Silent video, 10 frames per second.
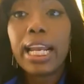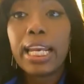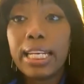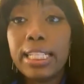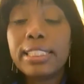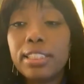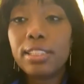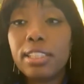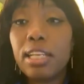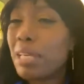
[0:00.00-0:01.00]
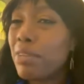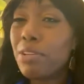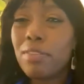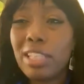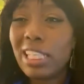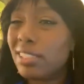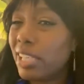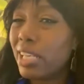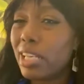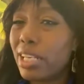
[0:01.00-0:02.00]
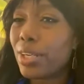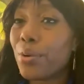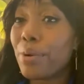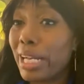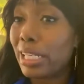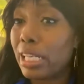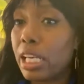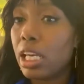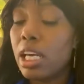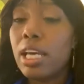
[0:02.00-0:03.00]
listen to them, even if they said it incorrectly